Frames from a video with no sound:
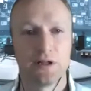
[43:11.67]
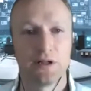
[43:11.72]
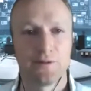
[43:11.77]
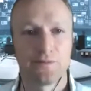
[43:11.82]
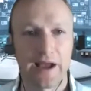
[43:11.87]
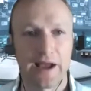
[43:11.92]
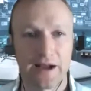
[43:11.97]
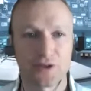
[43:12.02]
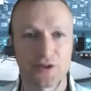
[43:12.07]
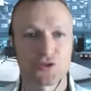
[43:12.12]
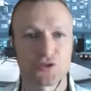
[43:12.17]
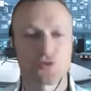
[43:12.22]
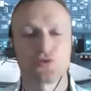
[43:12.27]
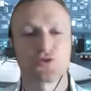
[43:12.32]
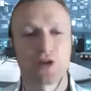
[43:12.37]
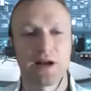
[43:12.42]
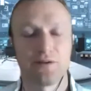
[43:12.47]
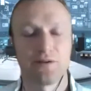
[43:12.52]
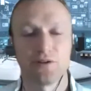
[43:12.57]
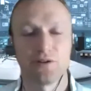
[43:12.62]
astral
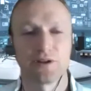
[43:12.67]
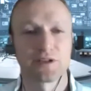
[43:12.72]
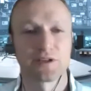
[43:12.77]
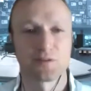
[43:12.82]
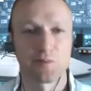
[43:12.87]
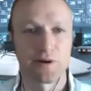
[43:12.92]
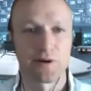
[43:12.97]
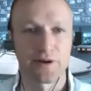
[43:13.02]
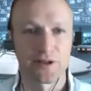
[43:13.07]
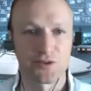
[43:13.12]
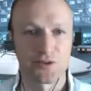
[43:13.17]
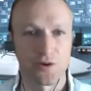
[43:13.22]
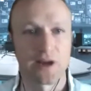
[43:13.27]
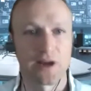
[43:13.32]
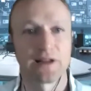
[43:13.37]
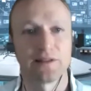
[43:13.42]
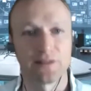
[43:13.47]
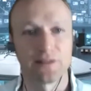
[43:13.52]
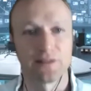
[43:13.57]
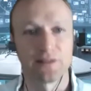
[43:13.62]
travel experience where I
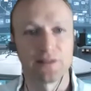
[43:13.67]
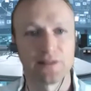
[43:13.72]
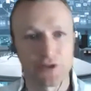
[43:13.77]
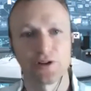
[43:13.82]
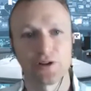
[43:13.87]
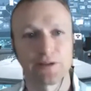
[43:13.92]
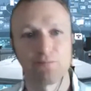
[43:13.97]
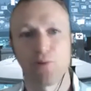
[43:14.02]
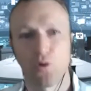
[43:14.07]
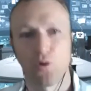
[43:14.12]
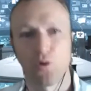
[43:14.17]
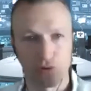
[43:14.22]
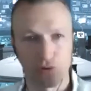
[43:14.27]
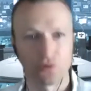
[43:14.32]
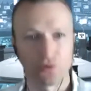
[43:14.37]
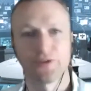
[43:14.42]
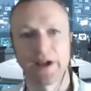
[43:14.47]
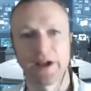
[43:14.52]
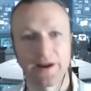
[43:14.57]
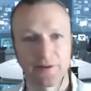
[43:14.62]
literally
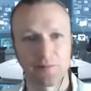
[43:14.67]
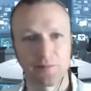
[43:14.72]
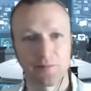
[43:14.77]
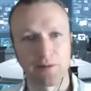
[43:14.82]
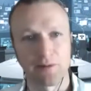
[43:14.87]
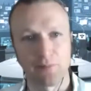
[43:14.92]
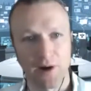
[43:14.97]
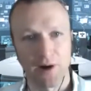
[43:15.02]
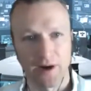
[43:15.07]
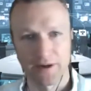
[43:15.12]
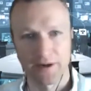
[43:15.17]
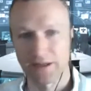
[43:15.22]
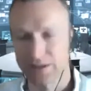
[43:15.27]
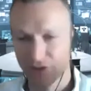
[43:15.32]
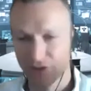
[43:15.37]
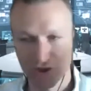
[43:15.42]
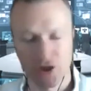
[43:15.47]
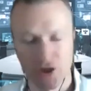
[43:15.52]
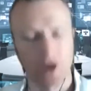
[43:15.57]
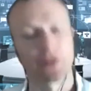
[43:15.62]
portaled out of my body and
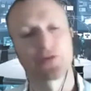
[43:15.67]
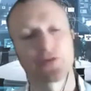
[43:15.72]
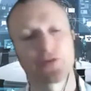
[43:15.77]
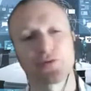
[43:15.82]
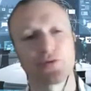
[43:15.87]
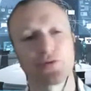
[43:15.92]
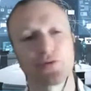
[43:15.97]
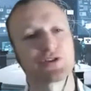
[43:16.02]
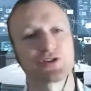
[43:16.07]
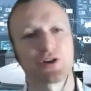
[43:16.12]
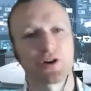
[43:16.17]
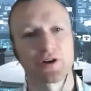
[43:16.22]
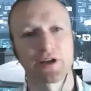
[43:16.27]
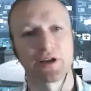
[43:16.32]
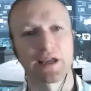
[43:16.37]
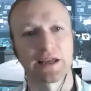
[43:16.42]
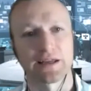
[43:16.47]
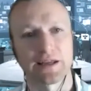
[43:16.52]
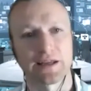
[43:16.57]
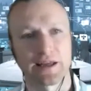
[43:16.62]
shot through a
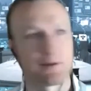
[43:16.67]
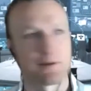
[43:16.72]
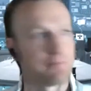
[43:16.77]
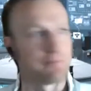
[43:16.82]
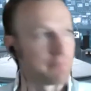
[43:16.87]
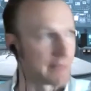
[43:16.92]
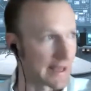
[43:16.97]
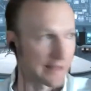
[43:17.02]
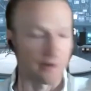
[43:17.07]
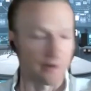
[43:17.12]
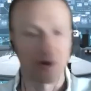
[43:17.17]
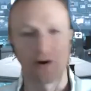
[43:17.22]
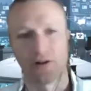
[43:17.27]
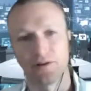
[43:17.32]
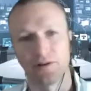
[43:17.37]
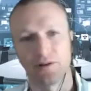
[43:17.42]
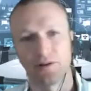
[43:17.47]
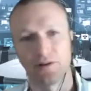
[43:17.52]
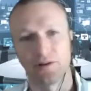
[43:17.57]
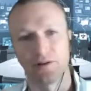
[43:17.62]
stargate and met all
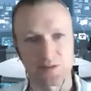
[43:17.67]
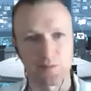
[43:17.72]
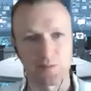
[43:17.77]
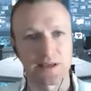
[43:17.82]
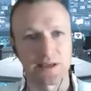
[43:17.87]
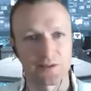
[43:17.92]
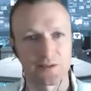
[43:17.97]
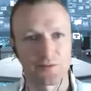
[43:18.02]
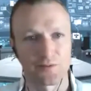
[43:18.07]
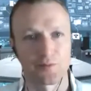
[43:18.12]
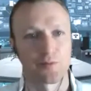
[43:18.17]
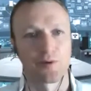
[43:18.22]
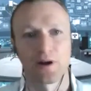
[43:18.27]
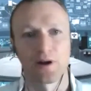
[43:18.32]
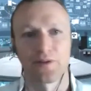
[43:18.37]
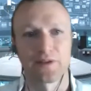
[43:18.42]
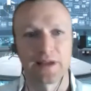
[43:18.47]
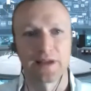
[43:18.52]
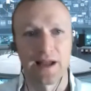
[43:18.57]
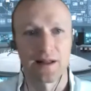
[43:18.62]
of these beings from
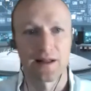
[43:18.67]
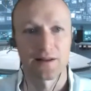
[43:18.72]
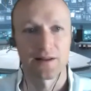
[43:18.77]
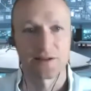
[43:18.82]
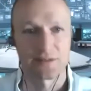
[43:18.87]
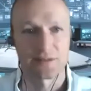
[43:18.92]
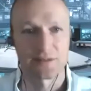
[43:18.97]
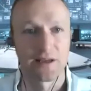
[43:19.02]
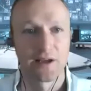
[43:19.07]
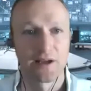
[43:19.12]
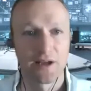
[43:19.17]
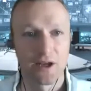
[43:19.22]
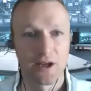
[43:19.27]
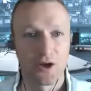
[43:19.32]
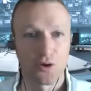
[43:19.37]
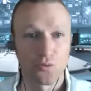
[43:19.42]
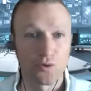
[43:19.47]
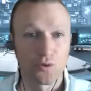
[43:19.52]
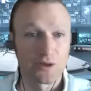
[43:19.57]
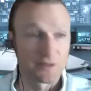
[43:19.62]
around the galaxy
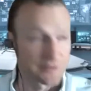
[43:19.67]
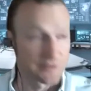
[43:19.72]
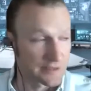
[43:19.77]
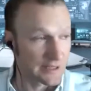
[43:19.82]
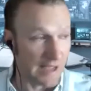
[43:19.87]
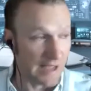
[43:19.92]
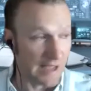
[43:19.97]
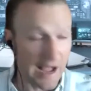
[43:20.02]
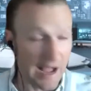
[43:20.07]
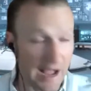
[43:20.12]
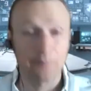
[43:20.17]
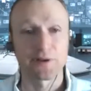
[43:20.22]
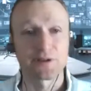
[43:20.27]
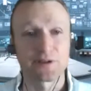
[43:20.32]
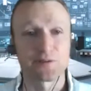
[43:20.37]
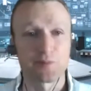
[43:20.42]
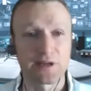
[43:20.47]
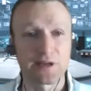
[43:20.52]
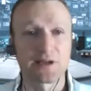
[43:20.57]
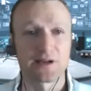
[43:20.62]

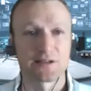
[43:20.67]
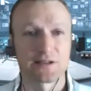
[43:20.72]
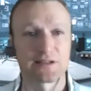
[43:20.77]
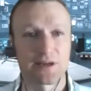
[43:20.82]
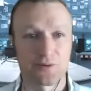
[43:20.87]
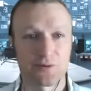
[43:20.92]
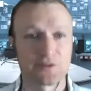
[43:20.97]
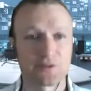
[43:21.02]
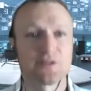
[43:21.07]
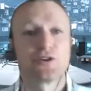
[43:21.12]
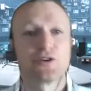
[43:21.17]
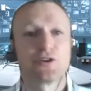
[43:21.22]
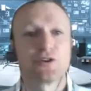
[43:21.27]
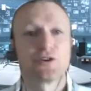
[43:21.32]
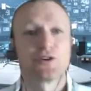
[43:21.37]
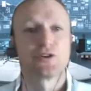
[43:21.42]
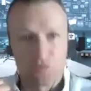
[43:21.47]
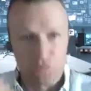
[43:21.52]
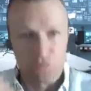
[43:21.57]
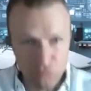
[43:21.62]
happened because I was
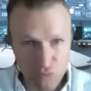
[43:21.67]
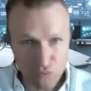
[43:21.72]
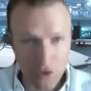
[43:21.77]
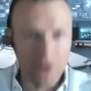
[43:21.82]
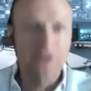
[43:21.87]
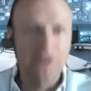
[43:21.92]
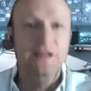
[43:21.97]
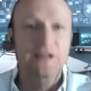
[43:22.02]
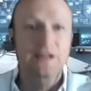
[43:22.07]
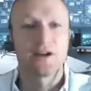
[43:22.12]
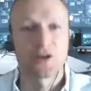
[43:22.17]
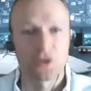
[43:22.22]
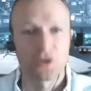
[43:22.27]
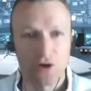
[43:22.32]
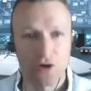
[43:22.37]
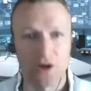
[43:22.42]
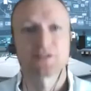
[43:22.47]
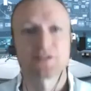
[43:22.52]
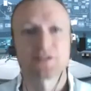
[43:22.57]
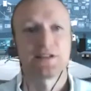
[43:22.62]
literally running
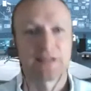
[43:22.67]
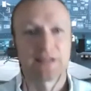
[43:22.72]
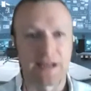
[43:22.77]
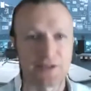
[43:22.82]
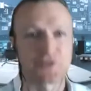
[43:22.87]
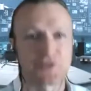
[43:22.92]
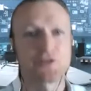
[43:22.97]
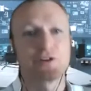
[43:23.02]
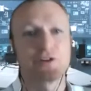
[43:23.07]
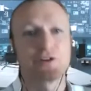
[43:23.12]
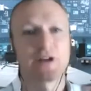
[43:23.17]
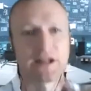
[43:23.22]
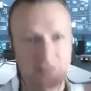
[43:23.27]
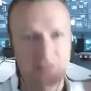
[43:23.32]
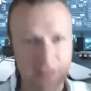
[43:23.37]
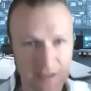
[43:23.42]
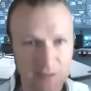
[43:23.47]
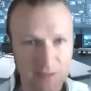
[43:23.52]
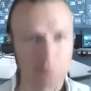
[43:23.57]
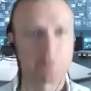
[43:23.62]
across the desert and
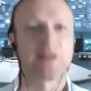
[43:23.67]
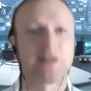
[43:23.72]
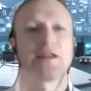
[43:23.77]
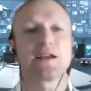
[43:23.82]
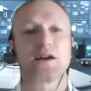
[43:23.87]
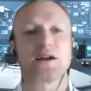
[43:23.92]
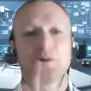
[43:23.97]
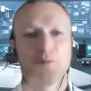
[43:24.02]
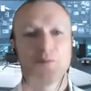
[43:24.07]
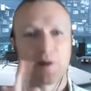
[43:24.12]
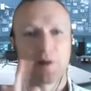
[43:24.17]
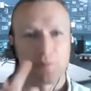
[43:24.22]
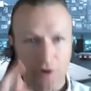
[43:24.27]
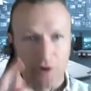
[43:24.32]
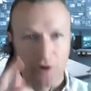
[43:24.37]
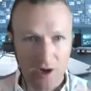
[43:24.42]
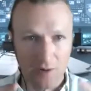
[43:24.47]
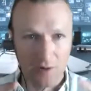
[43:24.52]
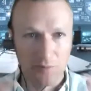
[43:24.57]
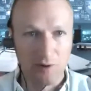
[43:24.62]
spinning up my
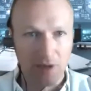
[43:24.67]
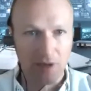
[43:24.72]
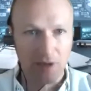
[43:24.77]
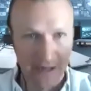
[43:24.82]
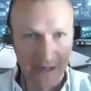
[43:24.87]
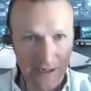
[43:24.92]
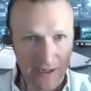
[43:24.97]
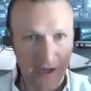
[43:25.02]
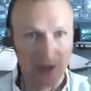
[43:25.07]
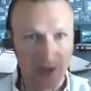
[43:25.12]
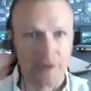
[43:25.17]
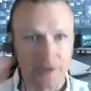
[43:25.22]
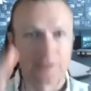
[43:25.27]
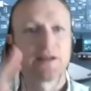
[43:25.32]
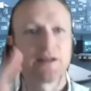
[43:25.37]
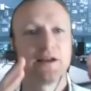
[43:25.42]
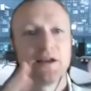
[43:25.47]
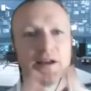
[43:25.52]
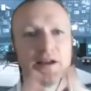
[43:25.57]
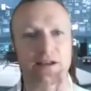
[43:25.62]
Merkaba, and I got it
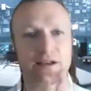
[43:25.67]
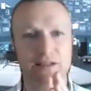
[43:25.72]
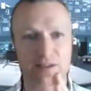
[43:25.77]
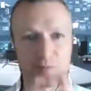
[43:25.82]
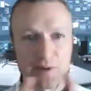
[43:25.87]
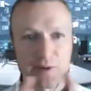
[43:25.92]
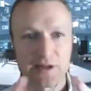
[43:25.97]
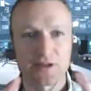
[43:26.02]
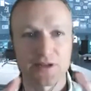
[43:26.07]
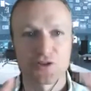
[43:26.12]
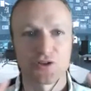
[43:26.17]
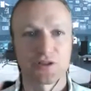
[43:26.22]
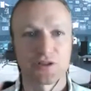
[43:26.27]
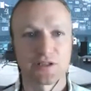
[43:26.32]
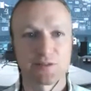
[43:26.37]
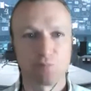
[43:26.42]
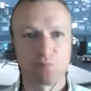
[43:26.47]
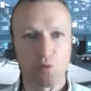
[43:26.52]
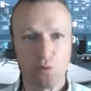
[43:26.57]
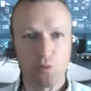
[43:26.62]
spinning to
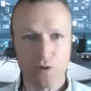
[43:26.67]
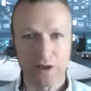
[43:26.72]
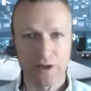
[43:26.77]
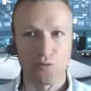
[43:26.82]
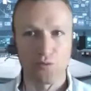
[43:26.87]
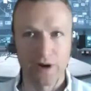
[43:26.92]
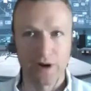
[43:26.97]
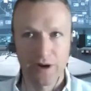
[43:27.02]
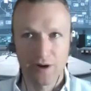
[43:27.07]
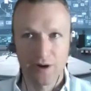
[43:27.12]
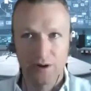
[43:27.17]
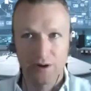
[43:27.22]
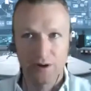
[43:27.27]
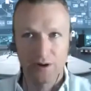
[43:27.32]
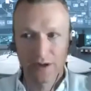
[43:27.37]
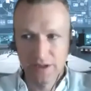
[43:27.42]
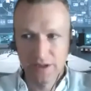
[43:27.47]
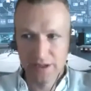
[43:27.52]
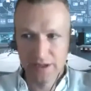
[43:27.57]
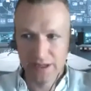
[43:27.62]
this point where
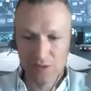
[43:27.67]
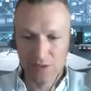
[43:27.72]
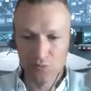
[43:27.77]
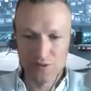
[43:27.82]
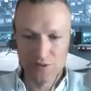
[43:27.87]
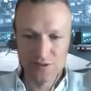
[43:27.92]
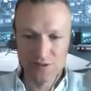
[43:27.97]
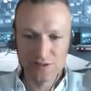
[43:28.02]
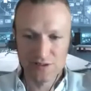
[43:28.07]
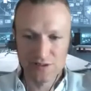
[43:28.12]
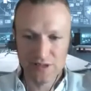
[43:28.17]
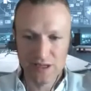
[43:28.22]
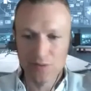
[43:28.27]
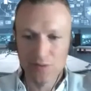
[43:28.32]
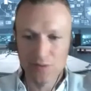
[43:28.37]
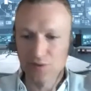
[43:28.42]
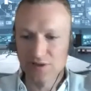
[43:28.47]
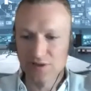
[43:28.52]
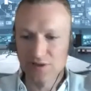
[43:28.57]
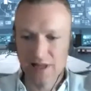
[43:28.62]
it was
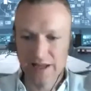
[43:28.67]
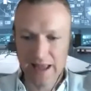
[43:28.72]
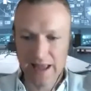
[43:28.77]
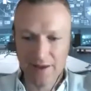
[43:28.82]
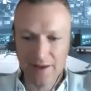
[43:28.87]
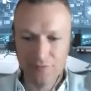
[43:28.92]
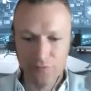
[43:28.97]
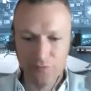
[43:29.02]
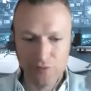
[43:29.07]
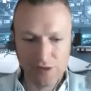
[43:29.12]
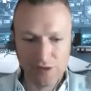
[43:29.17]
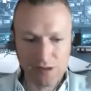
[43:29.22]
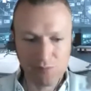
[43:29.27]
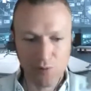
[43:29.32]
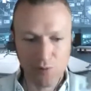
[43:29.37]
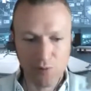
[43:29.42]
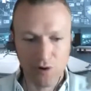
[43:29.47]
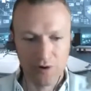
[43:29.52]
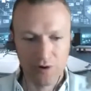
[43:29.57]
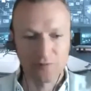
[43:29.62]
like every
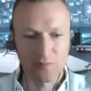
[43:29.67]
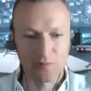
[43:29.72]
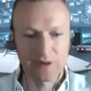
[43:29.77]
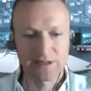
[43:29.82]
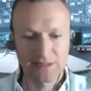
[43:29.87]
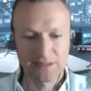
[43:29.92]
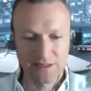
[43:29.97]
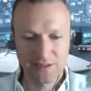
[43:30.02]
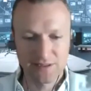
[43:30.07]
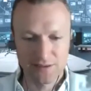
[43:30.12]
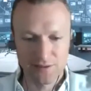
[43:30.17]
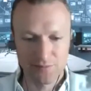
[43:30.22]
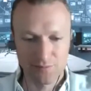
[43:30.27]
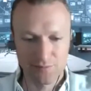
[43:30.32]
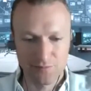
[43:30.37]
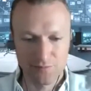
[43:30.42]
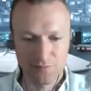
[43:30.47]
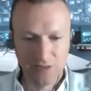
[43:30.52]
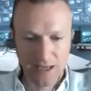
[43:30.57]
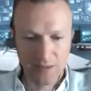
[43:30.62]
part of my system
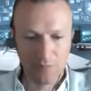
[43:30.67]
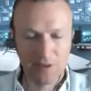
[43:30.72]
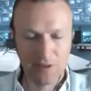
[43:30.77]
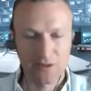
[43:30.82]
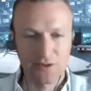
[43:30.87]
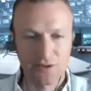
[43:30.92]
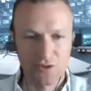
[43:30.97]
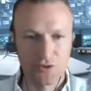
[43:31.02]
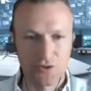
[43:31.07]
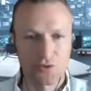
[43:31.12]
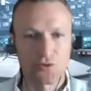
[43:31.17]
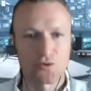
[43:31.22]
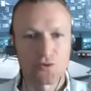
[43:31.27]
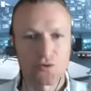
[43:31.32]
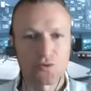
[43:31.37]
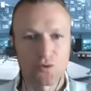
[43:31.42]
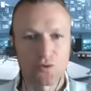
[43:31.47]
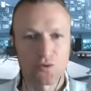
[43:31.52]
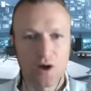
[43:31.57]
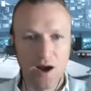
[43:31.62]
came into
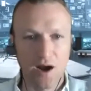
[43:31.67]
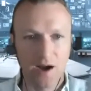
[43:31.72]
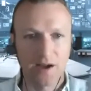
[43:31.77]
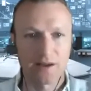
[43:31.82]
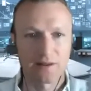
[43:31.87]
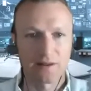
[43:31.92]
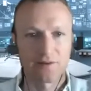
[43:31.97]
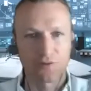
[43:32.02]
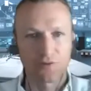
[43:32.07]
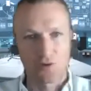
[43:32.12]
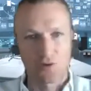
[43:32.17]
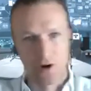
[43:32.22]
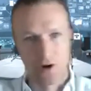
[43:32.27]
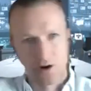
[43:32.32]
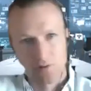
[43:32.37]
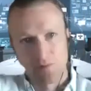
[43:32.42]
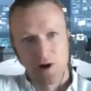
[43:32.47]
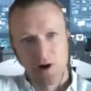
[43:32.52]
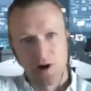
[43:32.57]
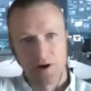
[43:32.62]
high level
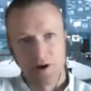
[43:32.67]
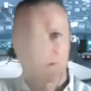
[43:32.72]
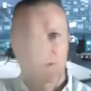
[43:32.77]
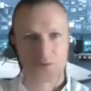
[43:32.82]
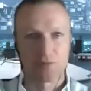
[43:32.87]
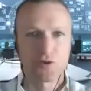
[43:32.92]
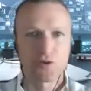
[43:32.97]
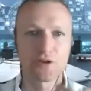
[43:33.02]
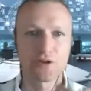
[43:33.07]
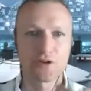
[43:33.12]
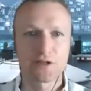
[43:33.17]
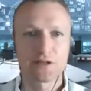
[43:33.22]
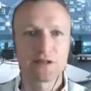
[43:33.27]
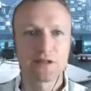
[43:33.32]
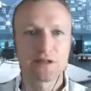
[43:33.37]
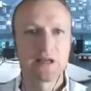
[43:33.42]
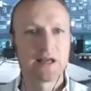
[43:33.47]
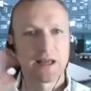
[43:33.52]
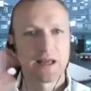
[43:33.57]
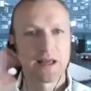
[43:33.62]
harmonic communion,
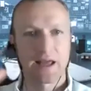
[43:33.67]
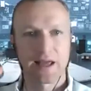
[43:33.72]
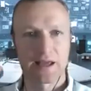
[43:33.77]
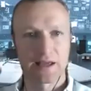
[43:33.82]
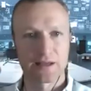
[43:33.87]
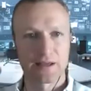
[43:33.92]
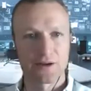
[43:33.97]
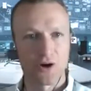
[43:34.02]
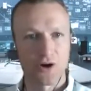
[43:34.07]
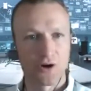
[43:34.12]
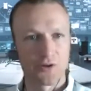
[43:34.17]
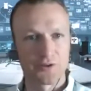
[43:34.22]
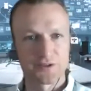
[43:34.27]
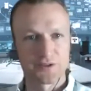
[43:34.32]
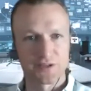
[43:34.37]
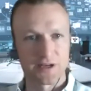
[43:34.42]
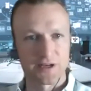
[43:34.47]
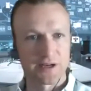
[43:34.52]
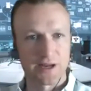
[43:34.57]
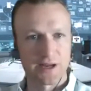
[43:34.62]
and all of a
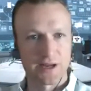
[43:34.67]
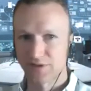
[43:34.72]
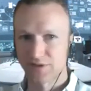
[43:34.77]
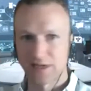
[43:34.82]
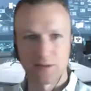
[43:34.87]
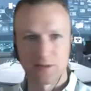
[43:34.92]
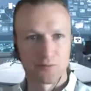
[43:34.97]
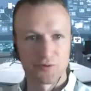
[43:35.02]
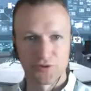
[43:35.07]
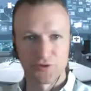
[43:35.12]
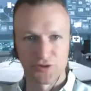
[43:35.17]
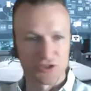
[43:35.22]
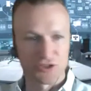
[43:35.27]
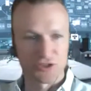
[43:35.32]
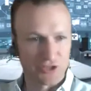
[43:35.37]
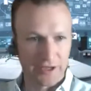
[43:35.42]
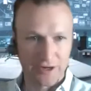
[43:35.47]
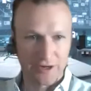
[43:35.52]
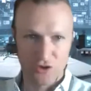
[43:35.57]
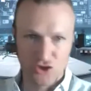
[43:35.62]
sudden I was able to just
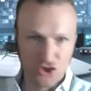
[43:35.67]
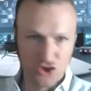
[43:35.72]
like